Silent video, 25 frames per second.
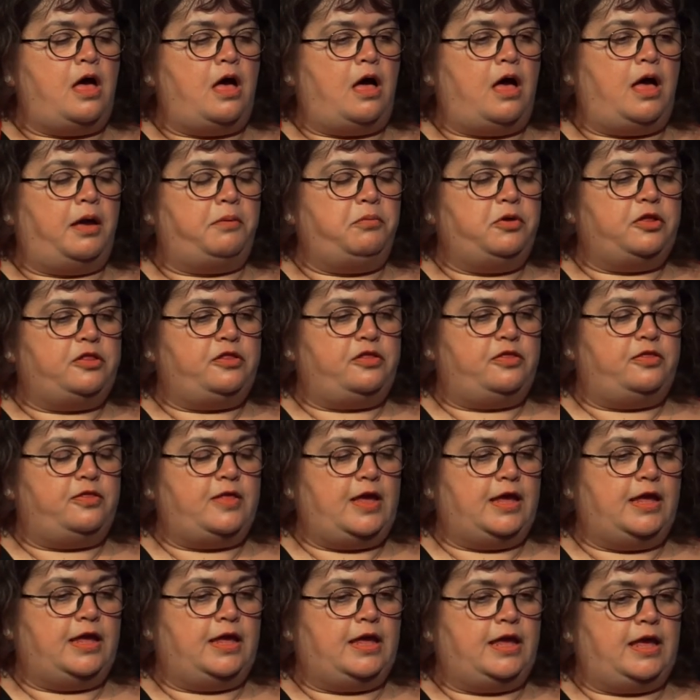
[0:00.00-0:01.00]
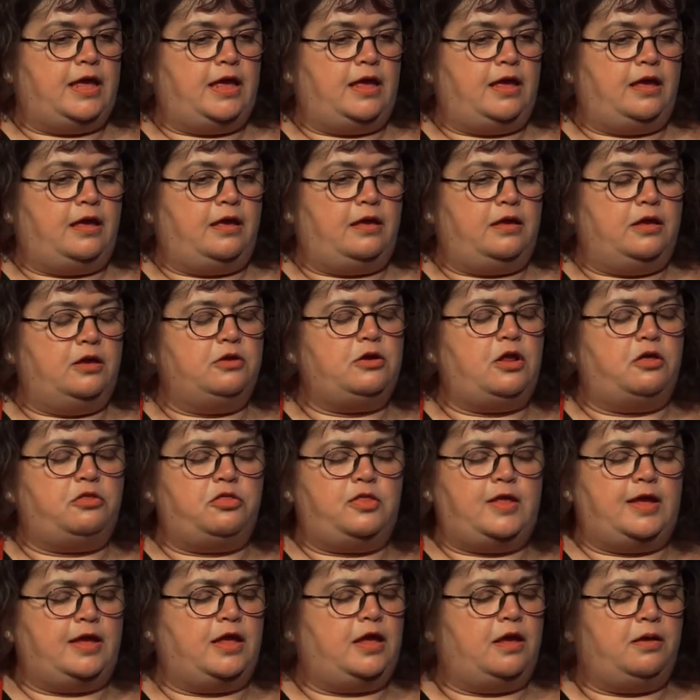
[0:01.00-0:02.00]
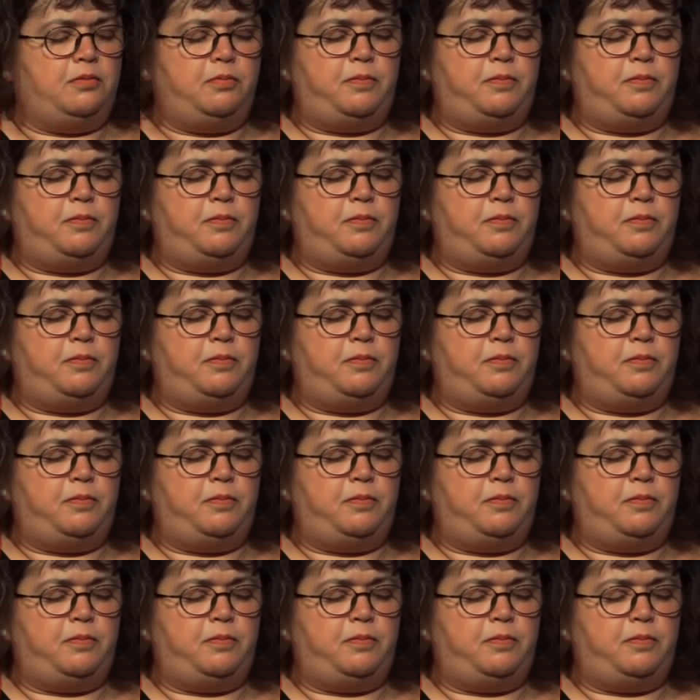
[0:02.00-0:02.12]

I was thinking you know thinking